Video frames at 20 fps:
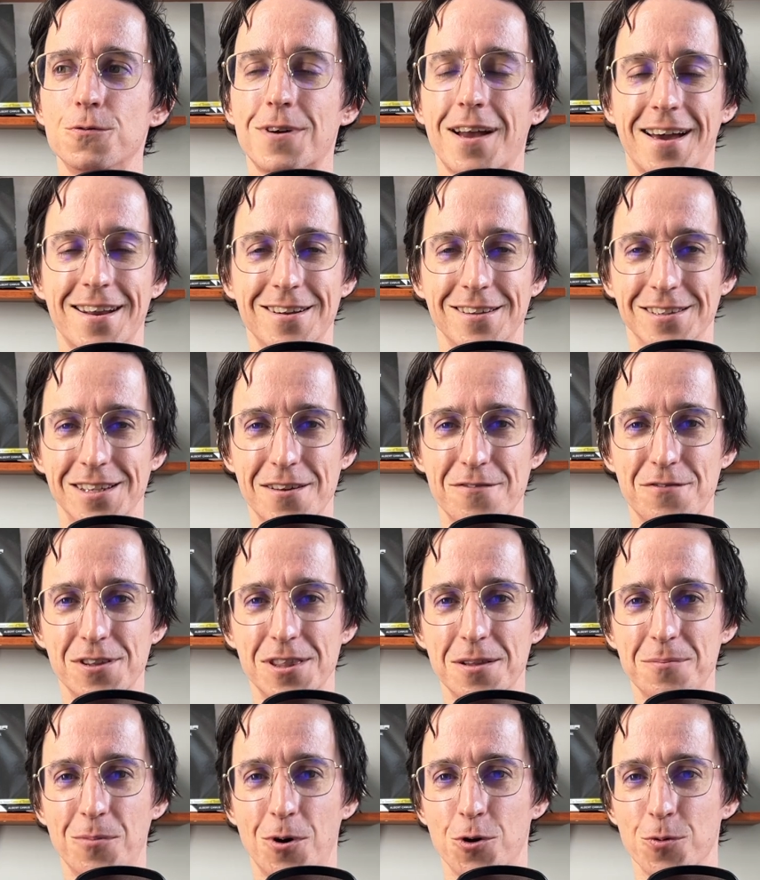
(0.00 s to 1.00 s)
kind of live in
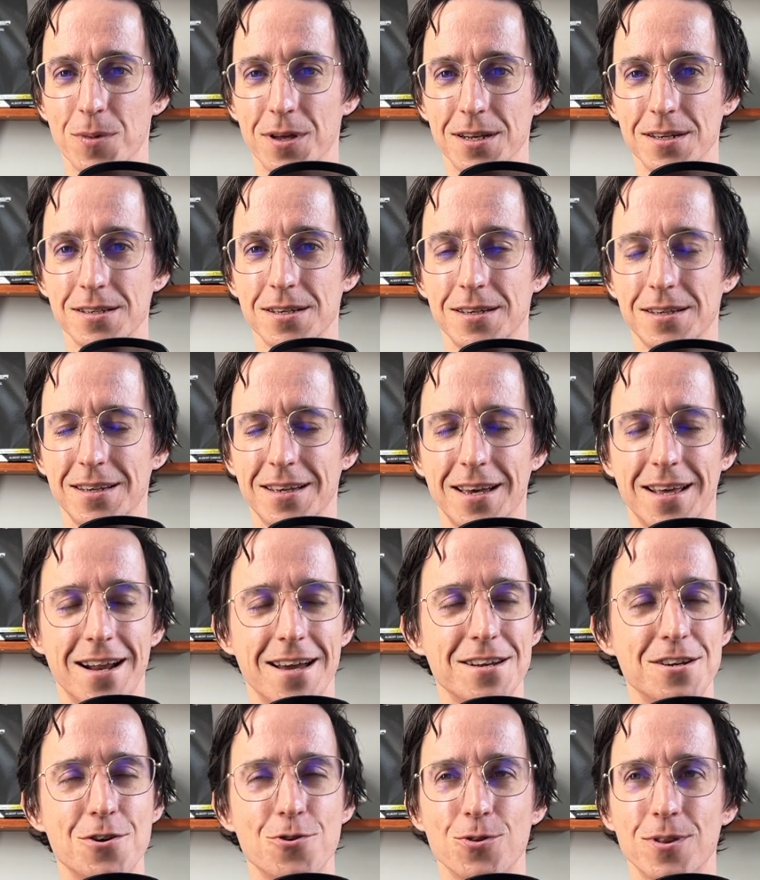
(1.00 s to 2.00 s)
the moment. And I
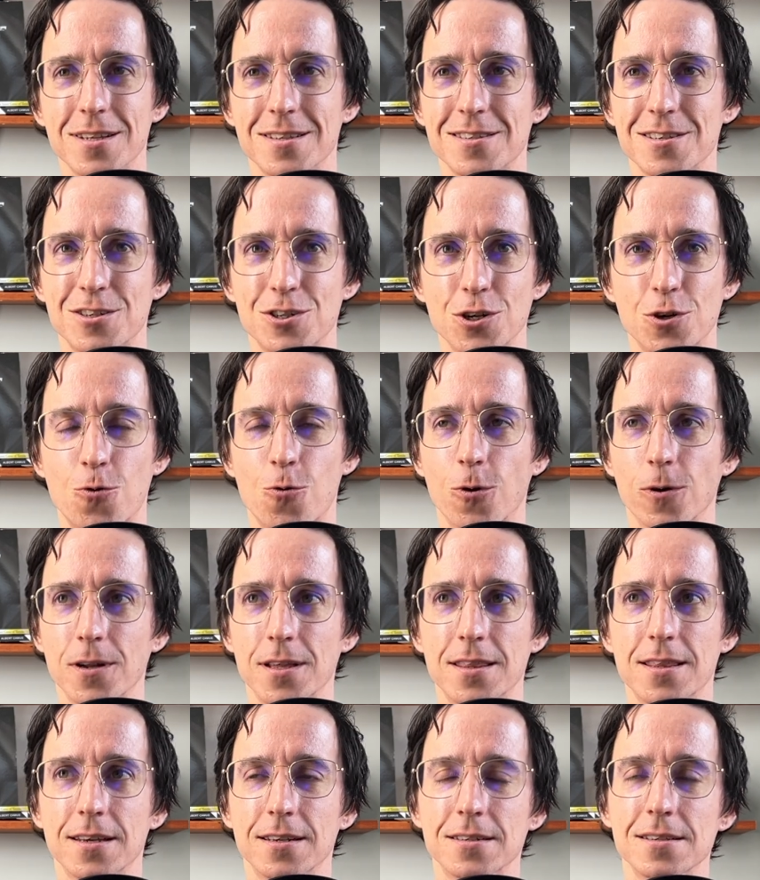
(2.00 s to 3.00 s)
know that's such a corny
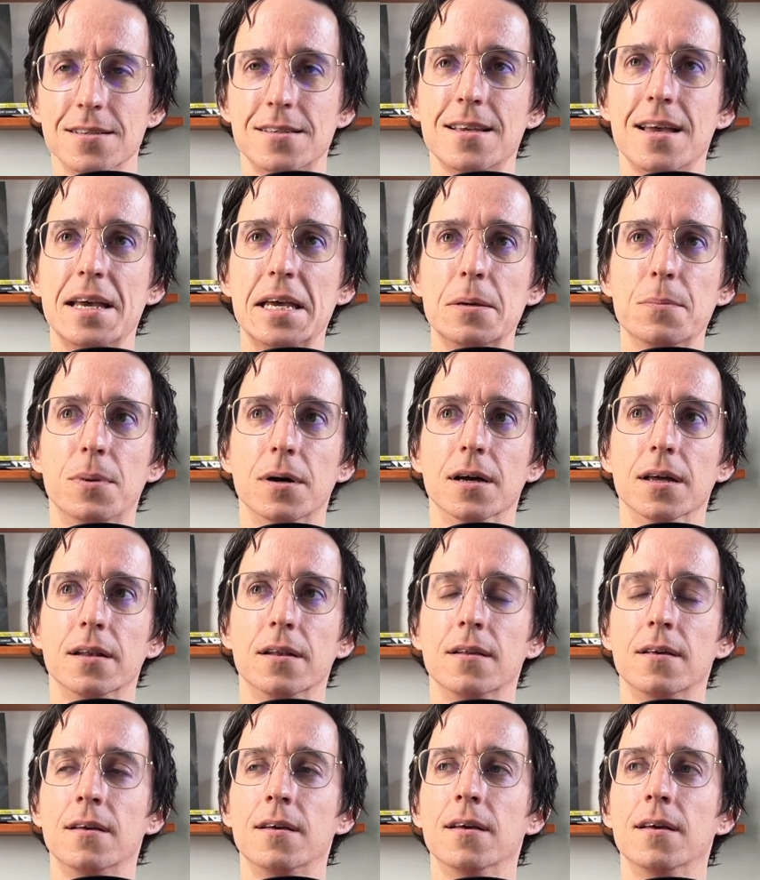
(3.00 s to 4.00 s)
thing to say, but
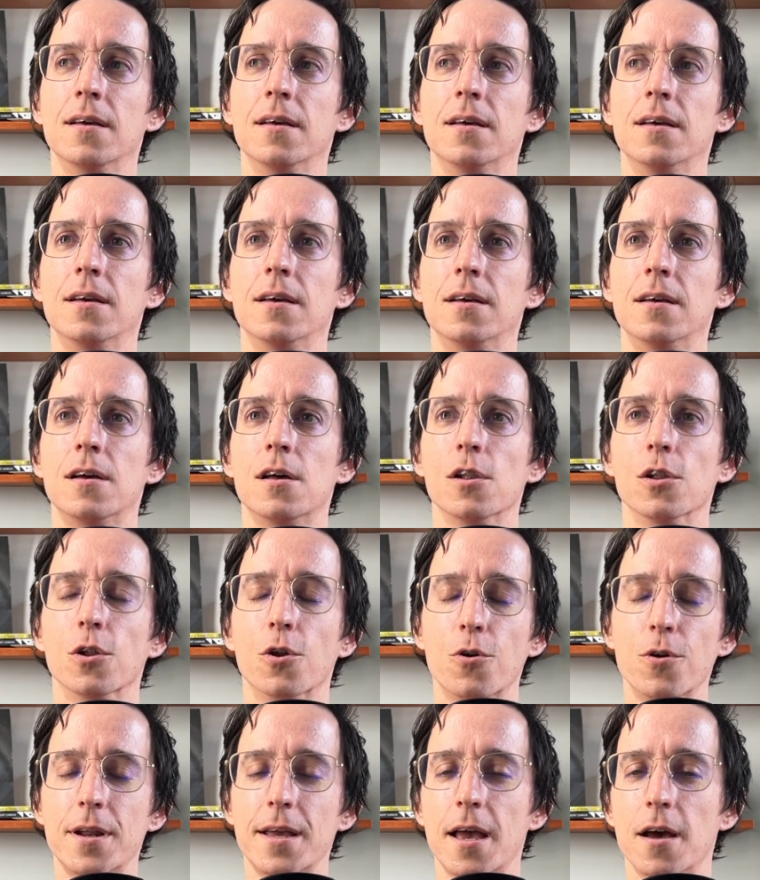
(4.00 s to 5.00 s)

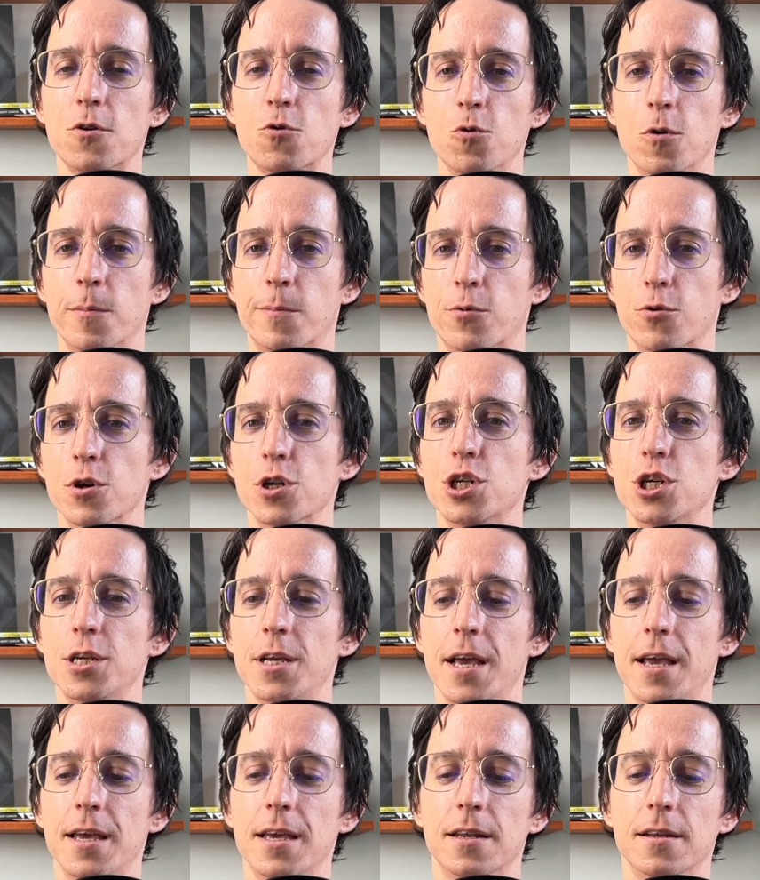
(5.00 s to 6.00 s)
learning how to
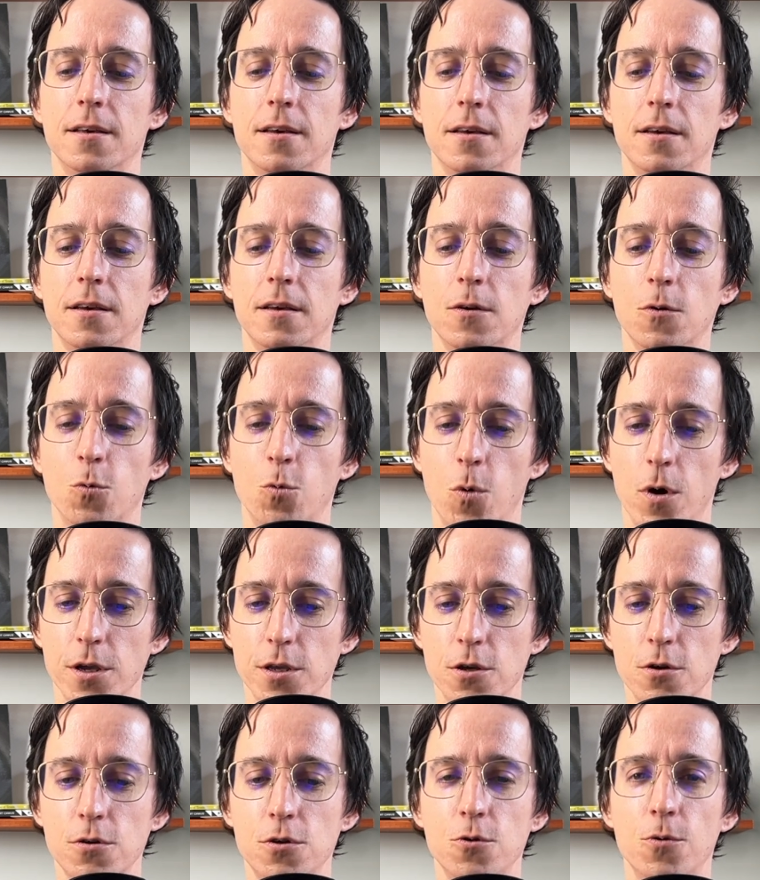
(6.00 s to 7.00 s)
appreciate what
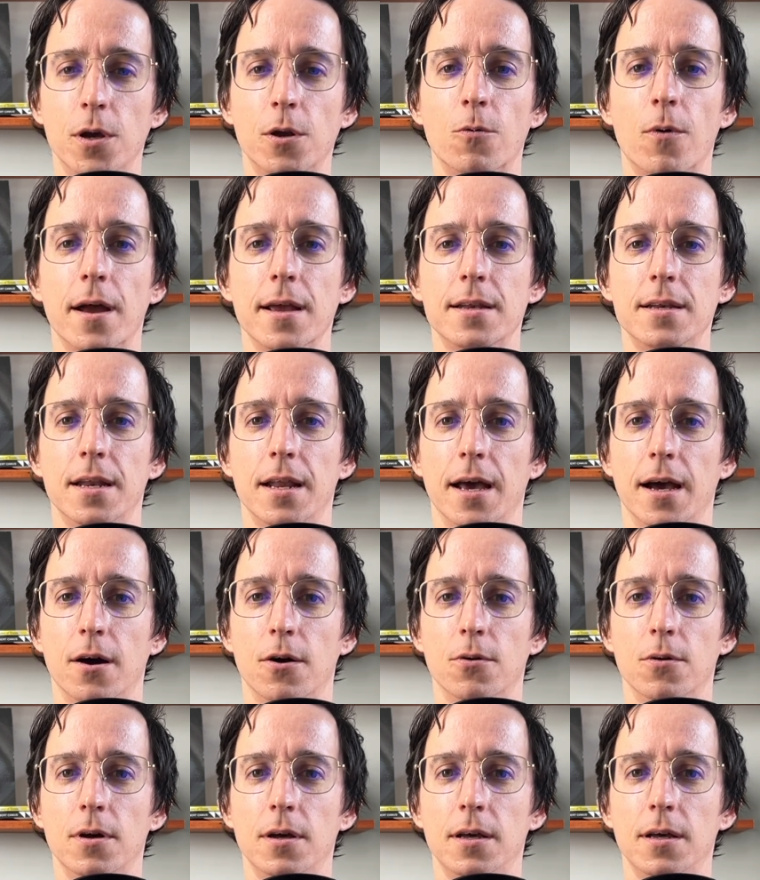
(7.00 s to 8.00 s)
you're doing right
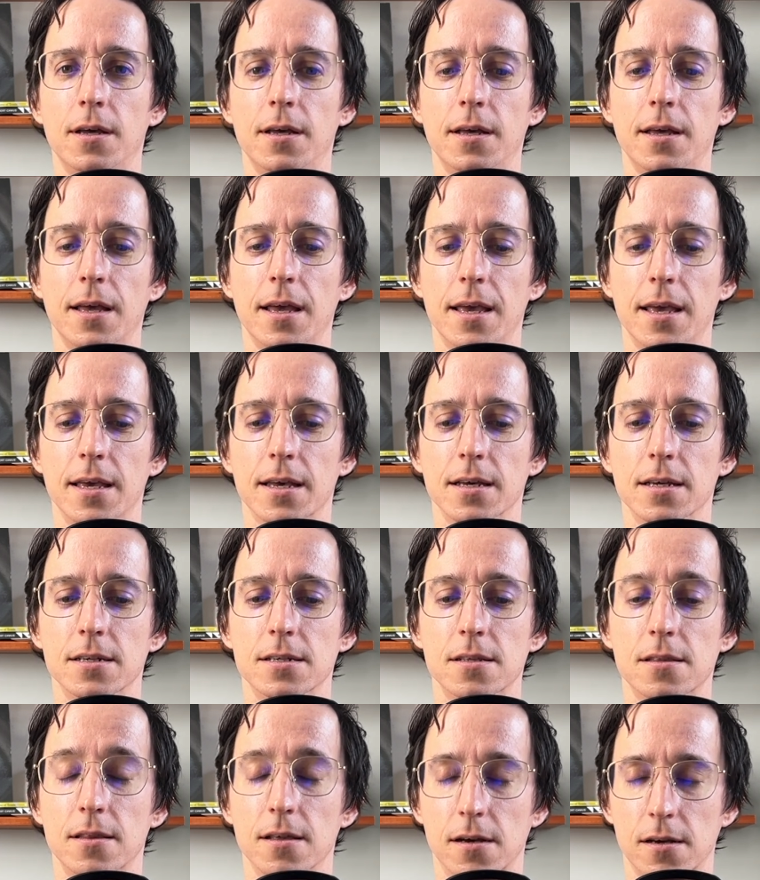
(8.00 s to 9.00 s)
now and
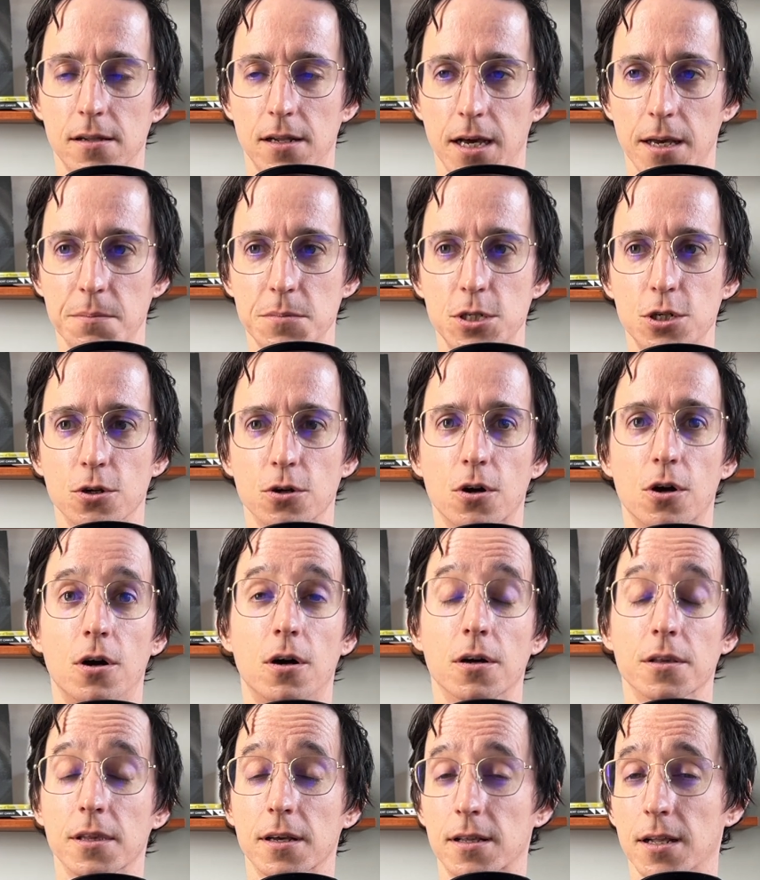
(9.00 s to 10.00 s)
the climbs you're
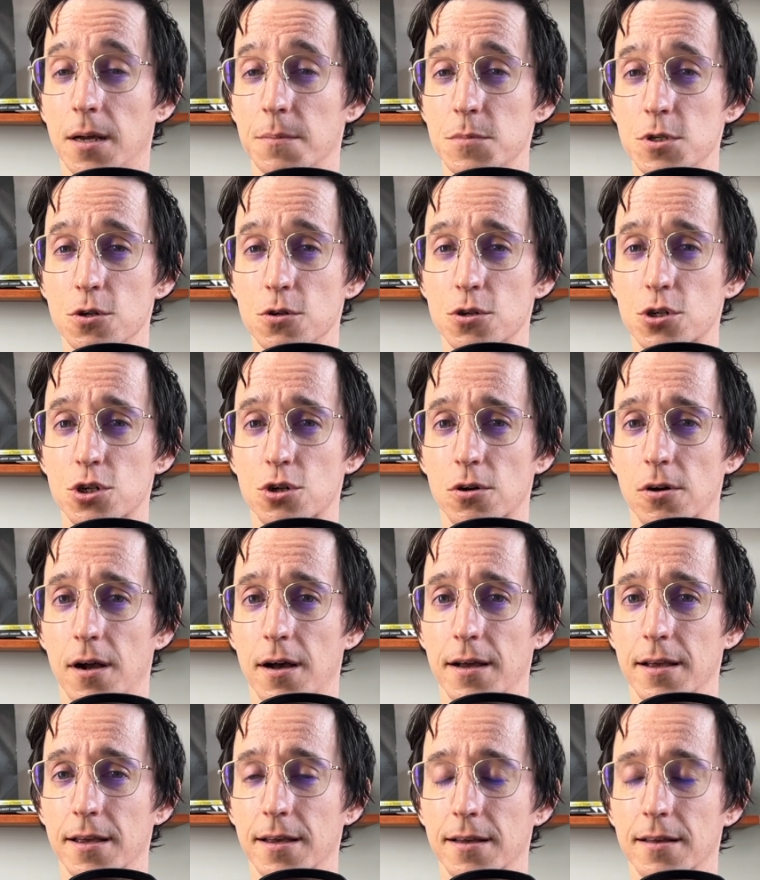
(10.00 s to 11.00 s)
on, the climbs you're
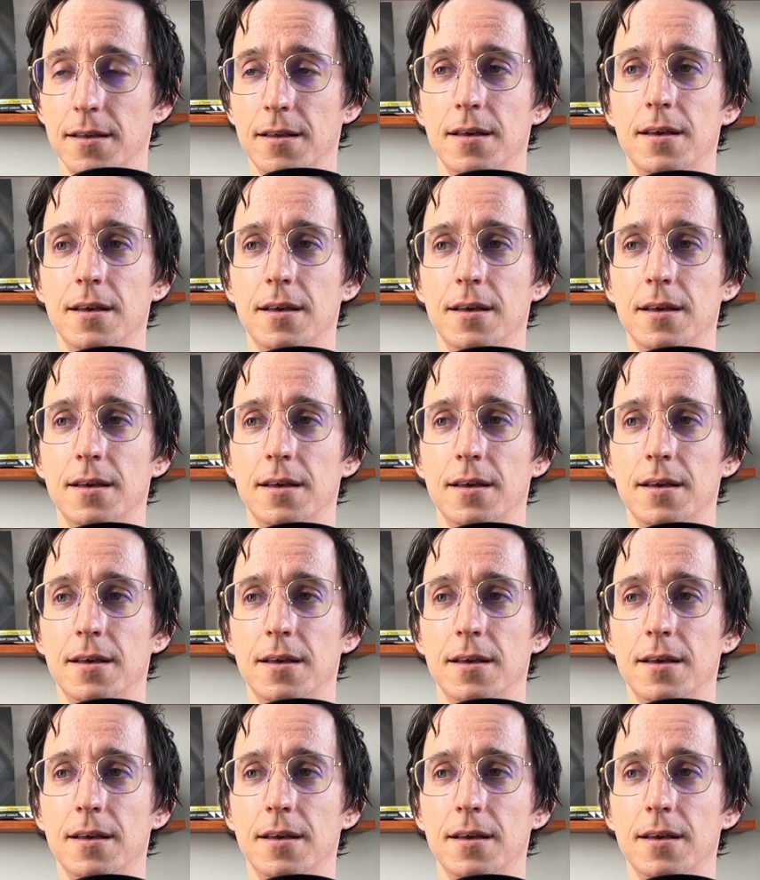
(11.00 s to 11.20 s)
trying,